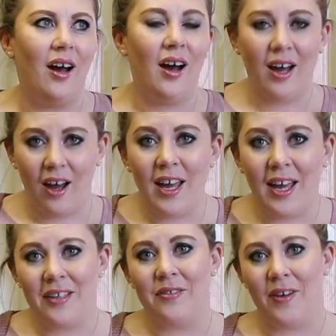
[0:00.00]
I
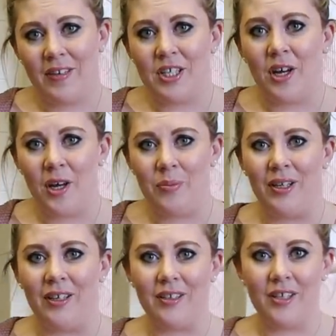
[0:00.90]
had a very
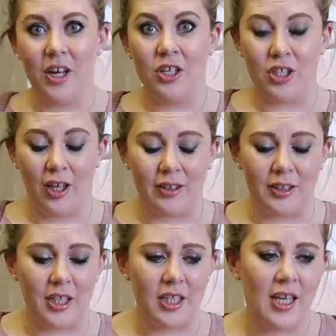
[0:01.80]
turbulent
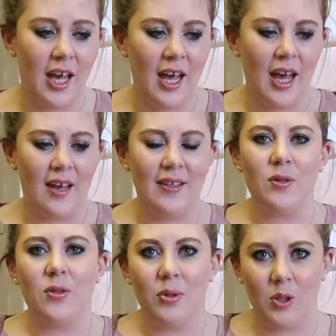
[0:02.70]
childhood, and
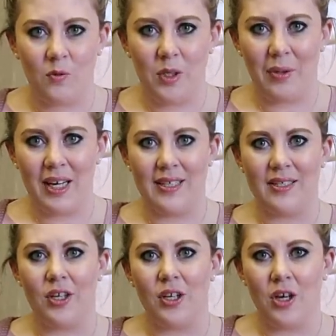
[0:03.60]
this was one of the few
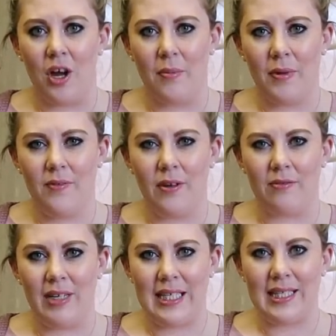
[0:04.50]
places I could come and feel
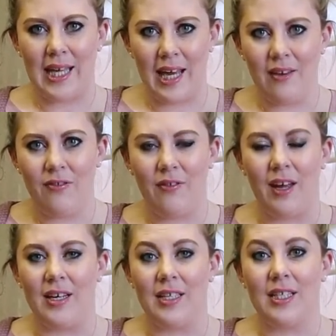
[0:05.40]
really safe
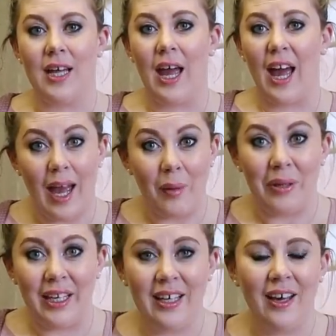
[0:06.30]
and
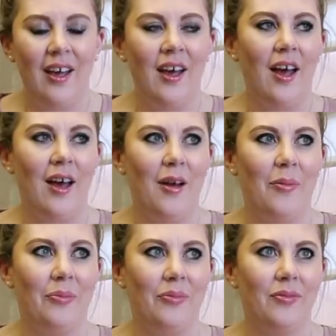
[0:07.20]
happy.
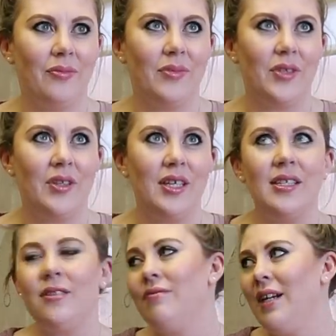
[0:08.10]
So this
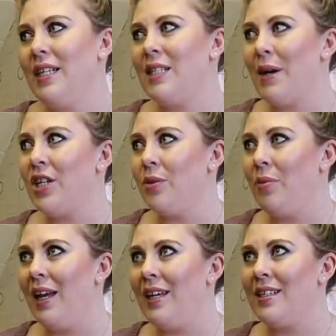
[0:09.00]
is a really special
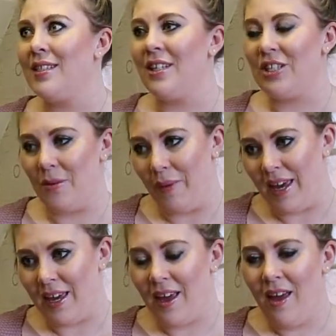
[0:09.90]
place to
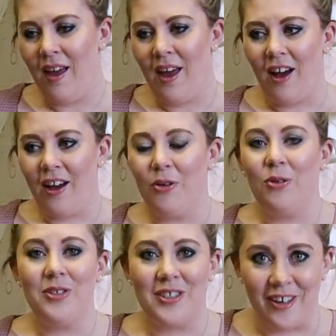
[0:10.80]
me. I
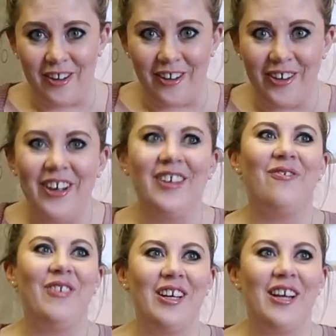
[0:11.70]
also
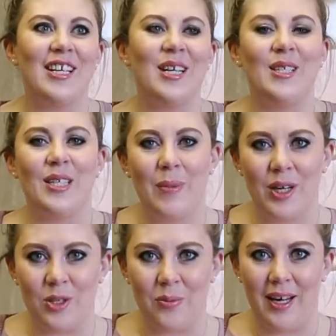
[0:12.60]
feel like it's a
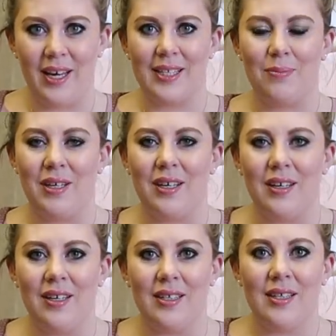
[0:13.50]
special place
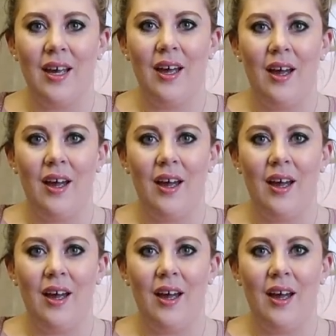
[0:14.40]
because